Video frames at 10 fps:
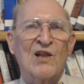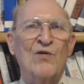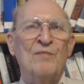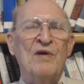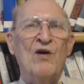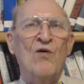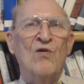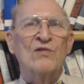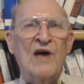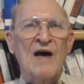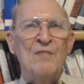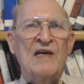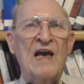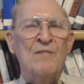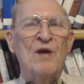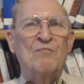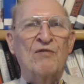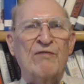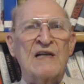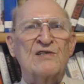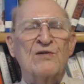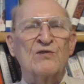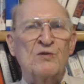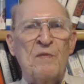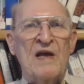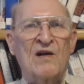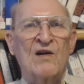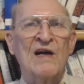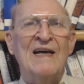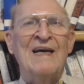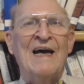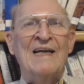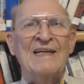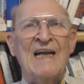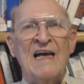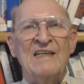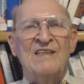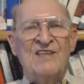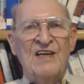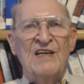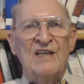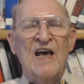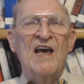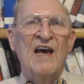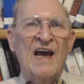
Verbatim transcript: Lo and behold, I became a professional speaker at 19